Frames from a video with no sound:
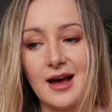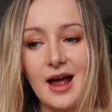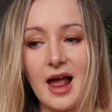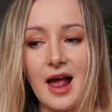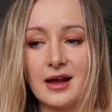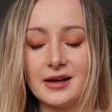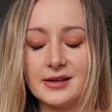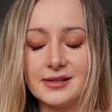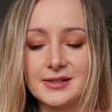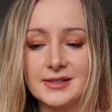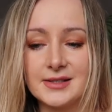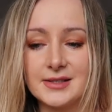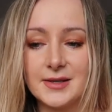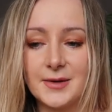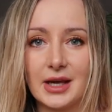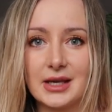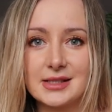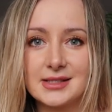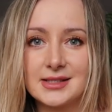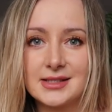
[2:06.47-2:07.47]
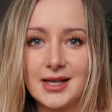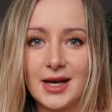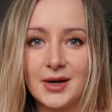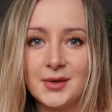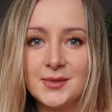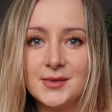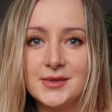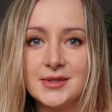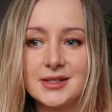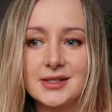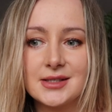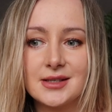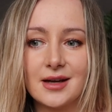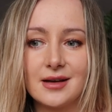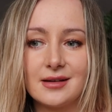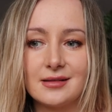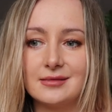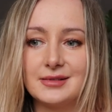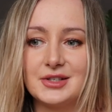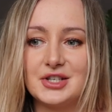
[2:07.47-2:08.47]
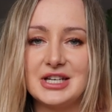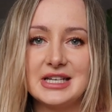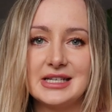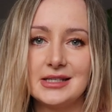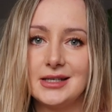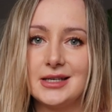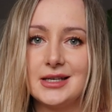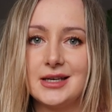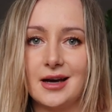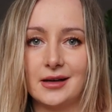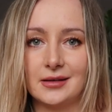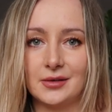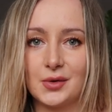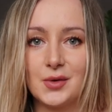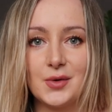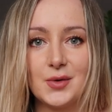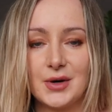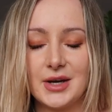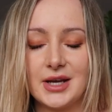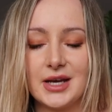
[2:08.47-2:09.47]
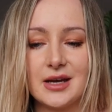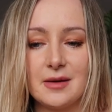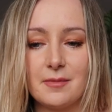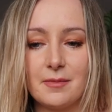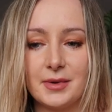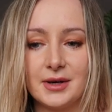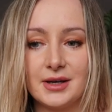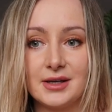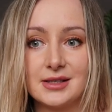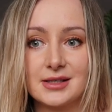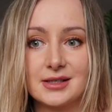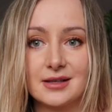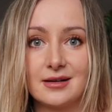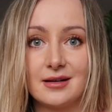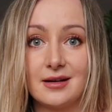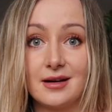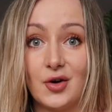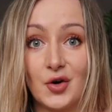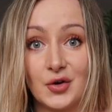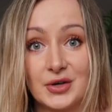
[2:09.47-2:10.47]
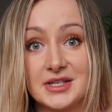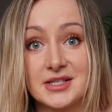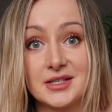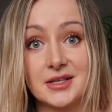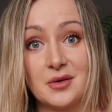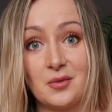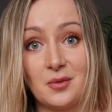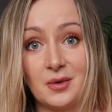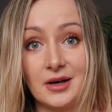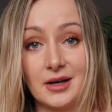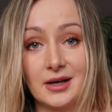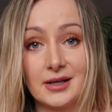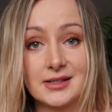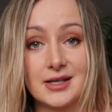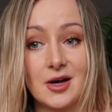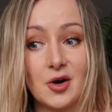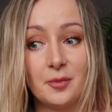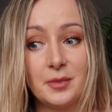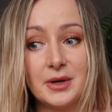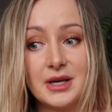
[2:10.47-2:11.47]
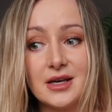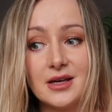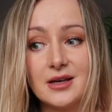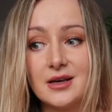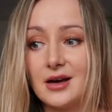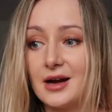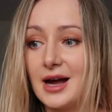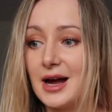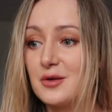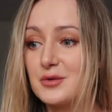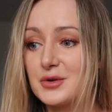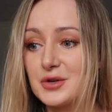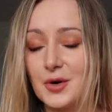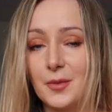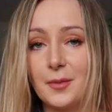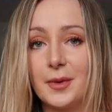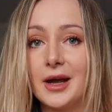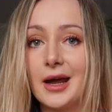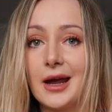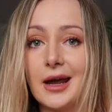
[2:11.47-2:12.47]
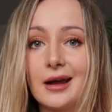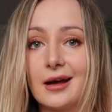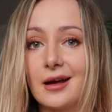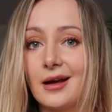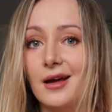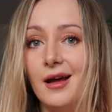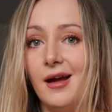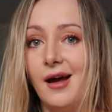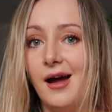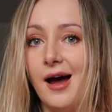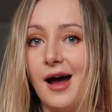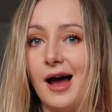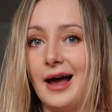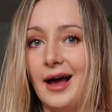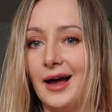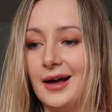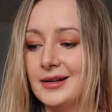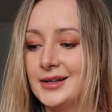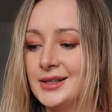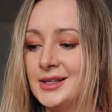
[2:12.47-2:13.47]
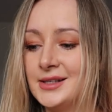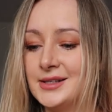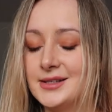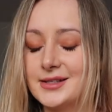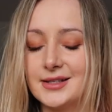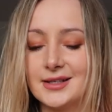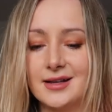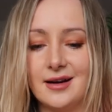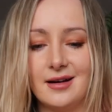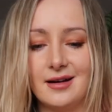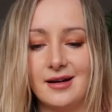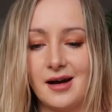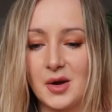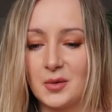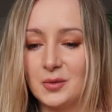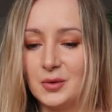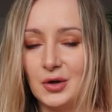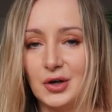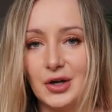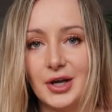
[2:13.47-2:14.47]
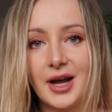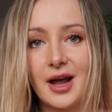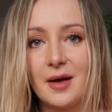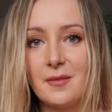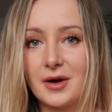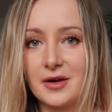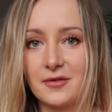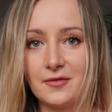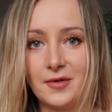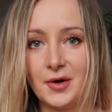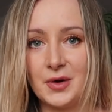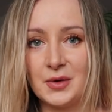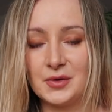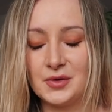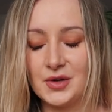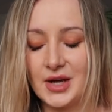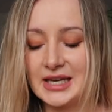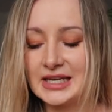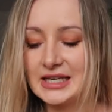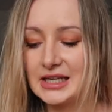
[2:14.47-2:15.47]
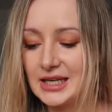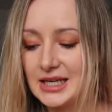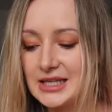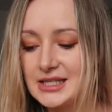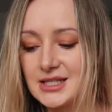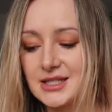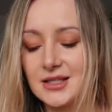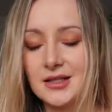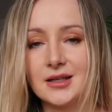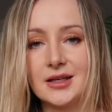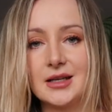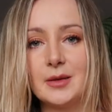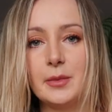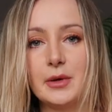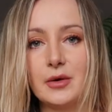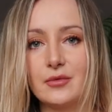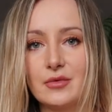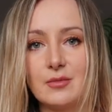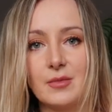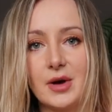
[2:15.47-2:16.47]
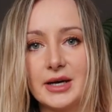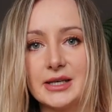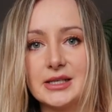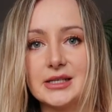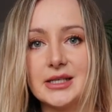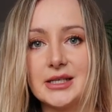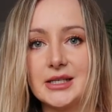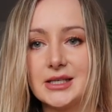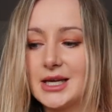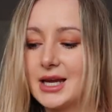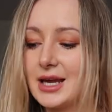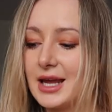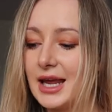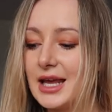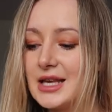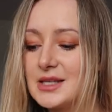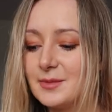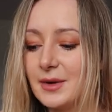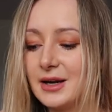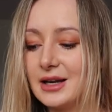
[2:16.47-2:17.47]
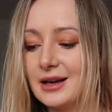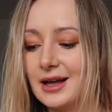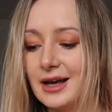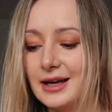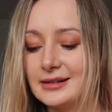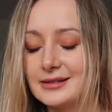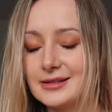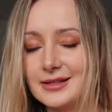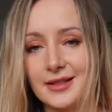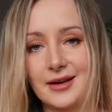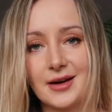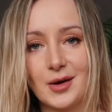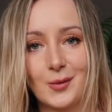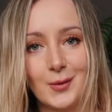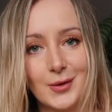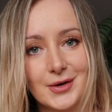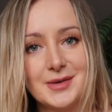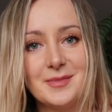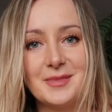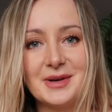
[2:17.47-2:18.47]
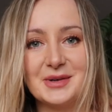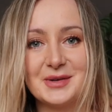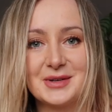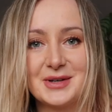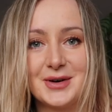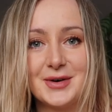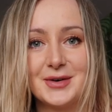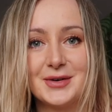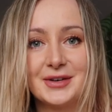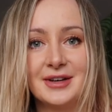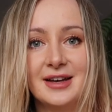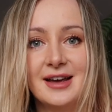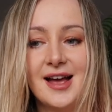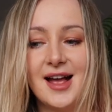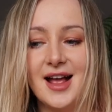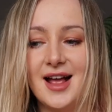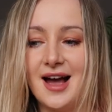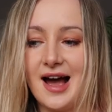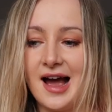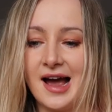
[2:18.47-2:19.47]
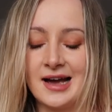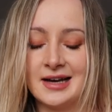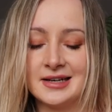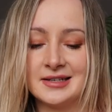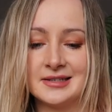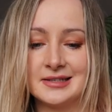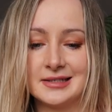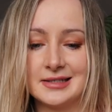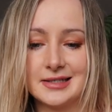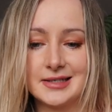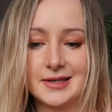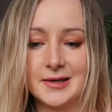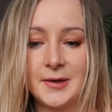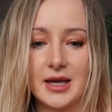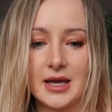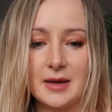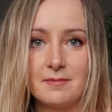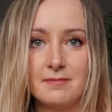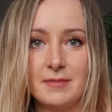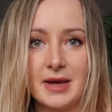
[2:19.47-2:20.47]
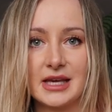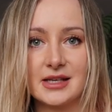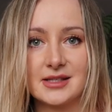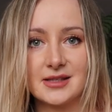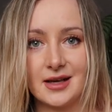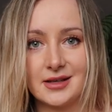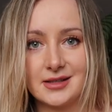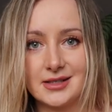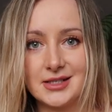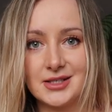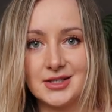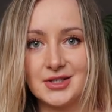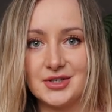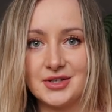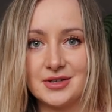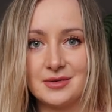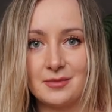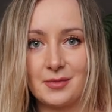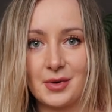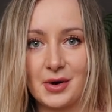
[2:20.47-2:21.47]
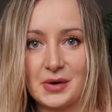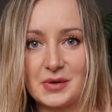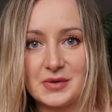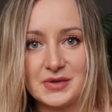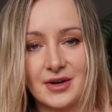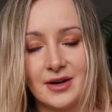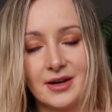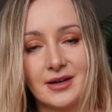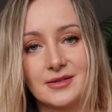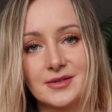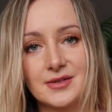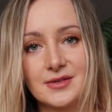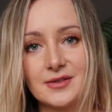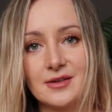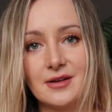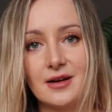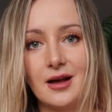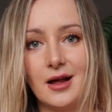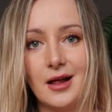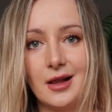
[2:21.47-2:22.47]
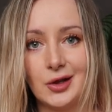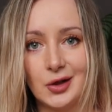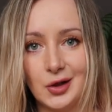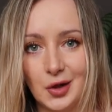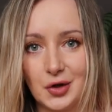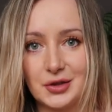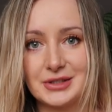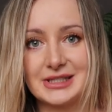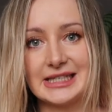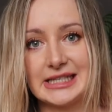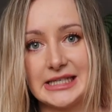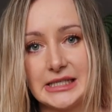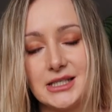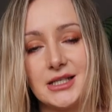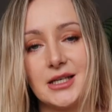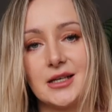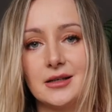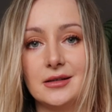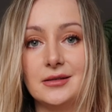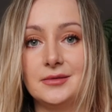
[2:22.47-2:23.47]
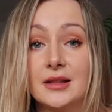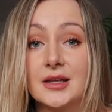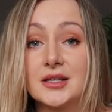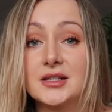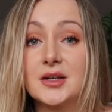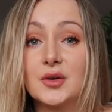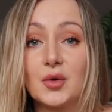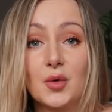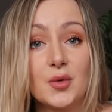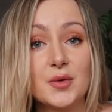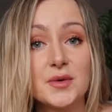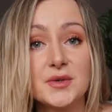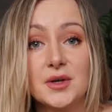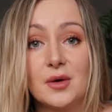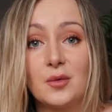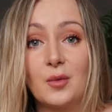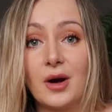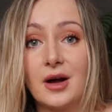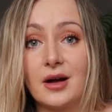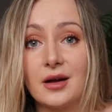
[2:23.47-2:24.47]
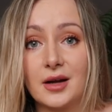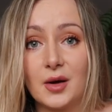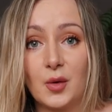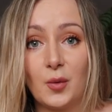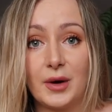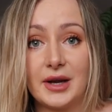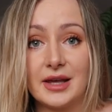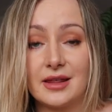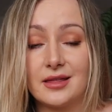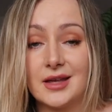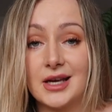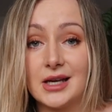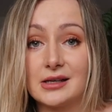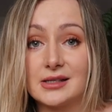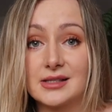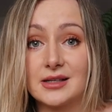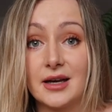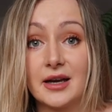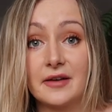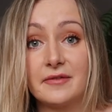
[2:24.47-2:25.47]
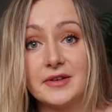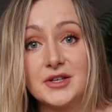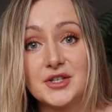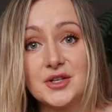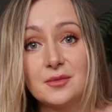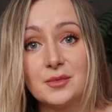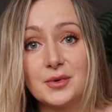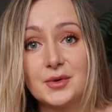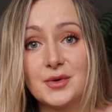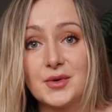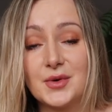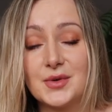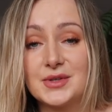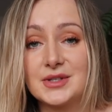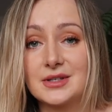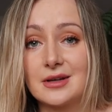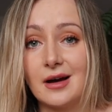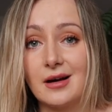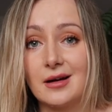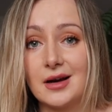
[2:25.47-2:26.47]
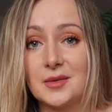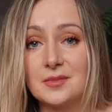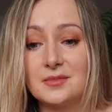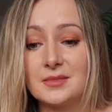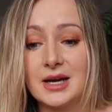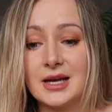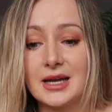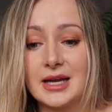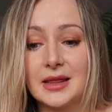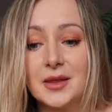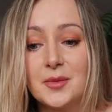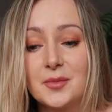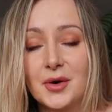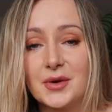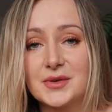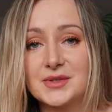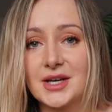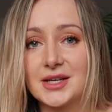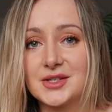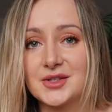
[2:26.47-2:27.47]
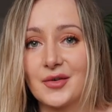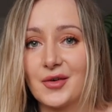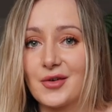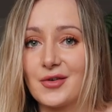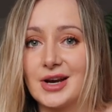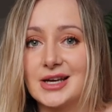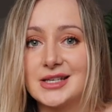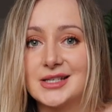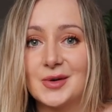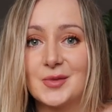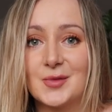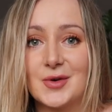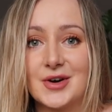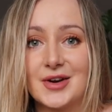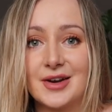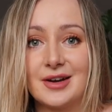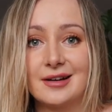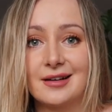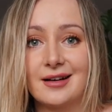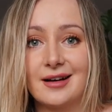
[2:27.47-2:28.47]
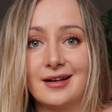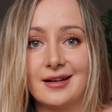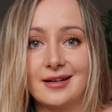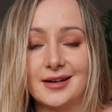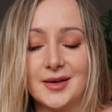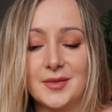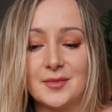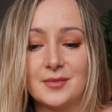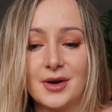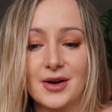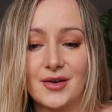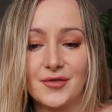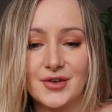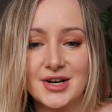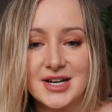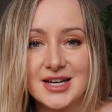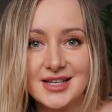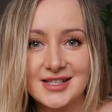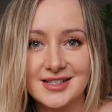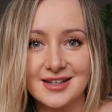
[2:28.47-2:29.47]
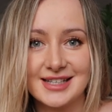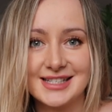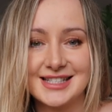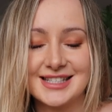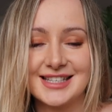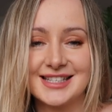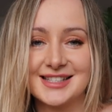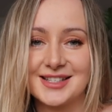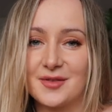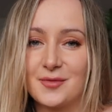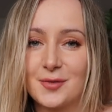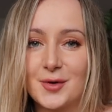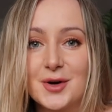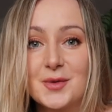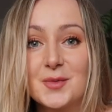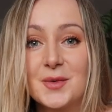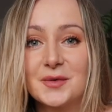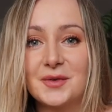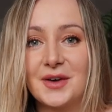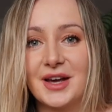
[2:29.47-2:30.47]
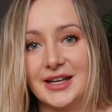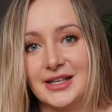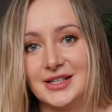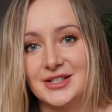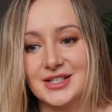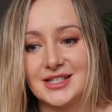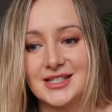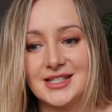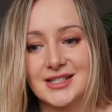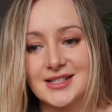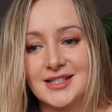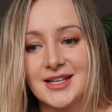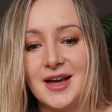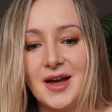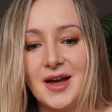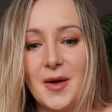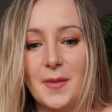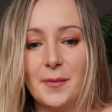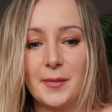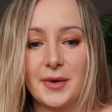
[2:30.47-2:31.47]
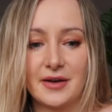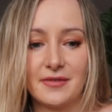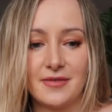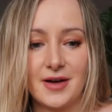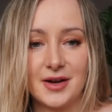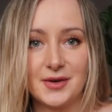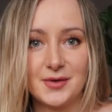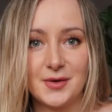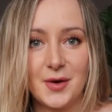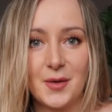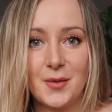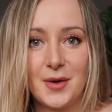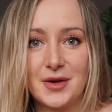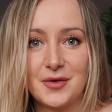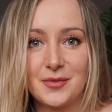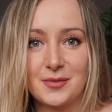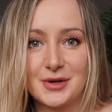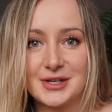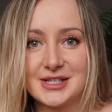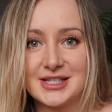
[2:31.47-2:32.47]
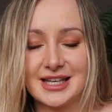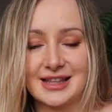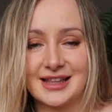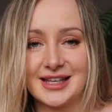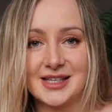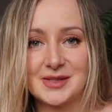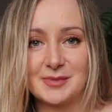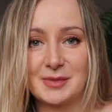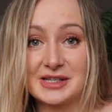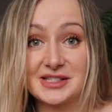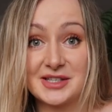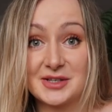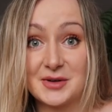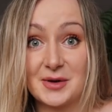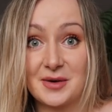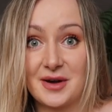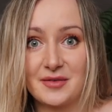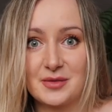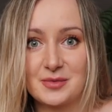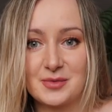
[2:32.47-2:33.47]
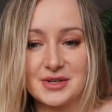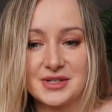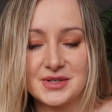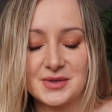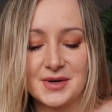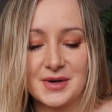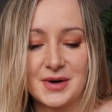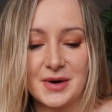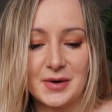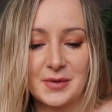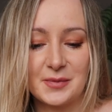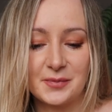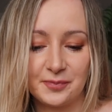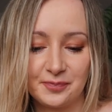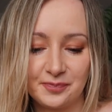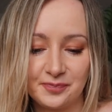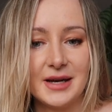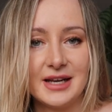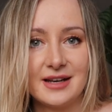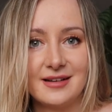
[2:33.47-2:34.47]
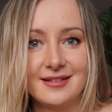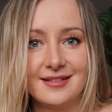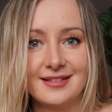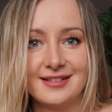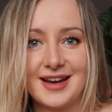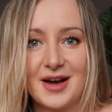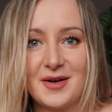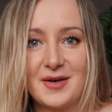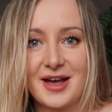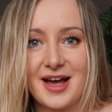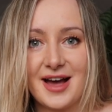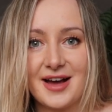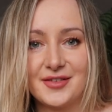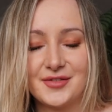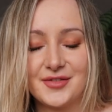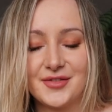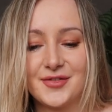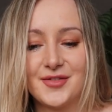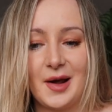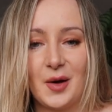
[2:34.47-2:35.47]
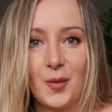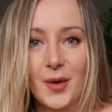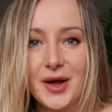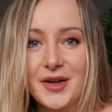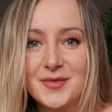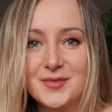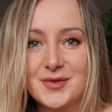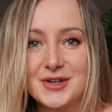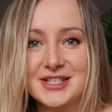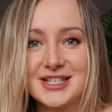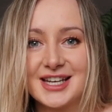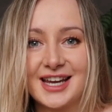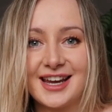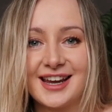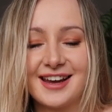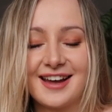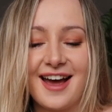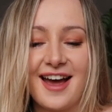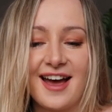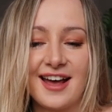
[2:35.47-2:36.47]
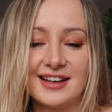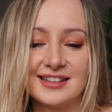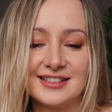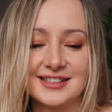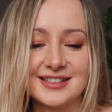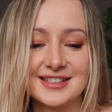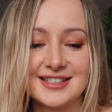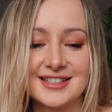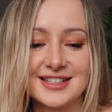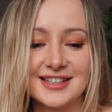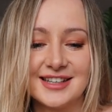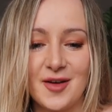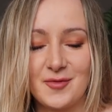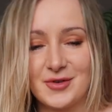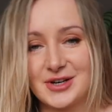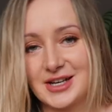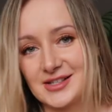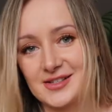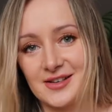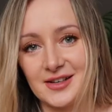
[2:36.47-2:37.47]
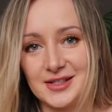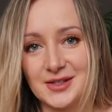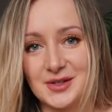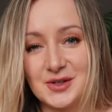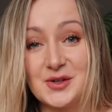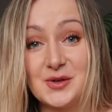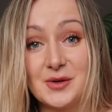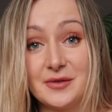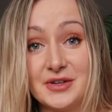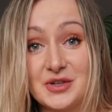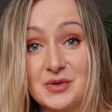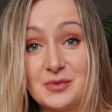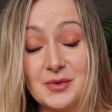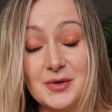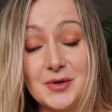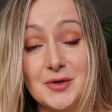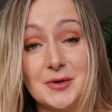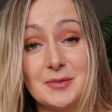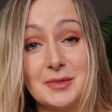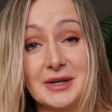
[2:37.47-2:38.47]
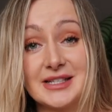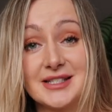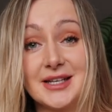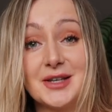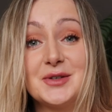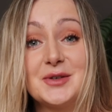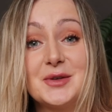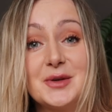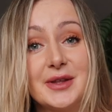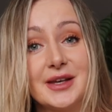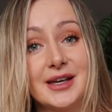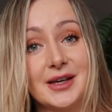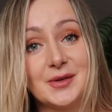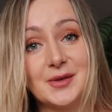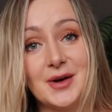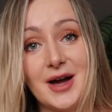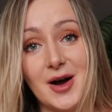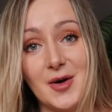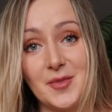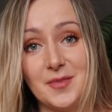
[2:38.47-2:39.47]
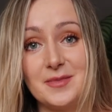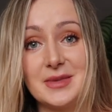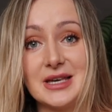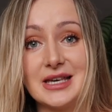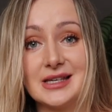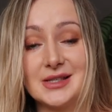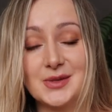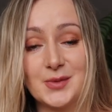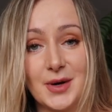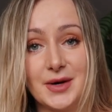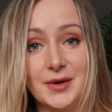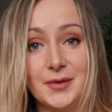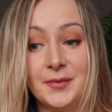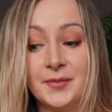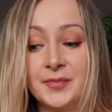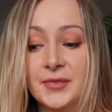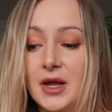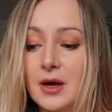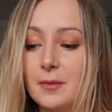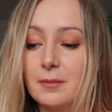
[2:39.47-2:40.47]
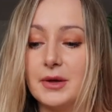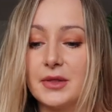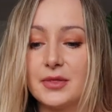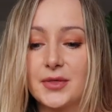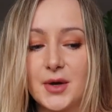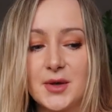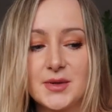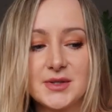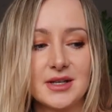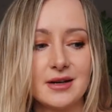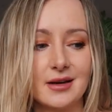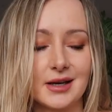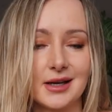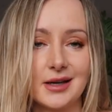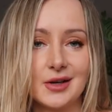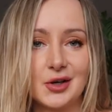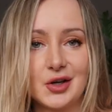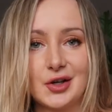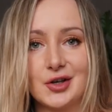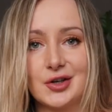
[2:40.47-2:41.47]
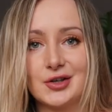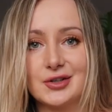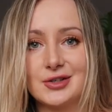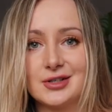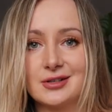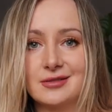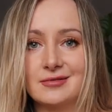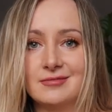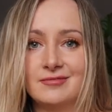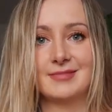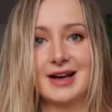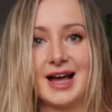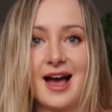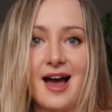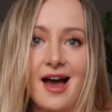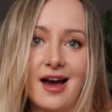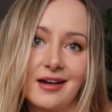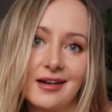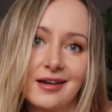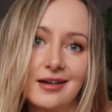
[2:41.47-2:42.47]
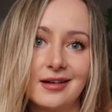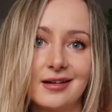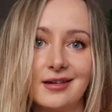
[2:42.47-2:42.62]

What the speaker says: And it sounds cheesy and corny, but honestly it works. I'll be out shopping and I will look at my phone and instantly be reminded, here's my land that I want to build on, and it makes that decision process a lot easier. This could also work with things like vision boards. I'm in the process of creating one. I'm really excited. I've wanted one for ages, but I've had no way of printing things because I don't have a printer at home. But now I have a way of printing and I'm really excited to do a vision board because I do think it will help me as well. But those are like a good hack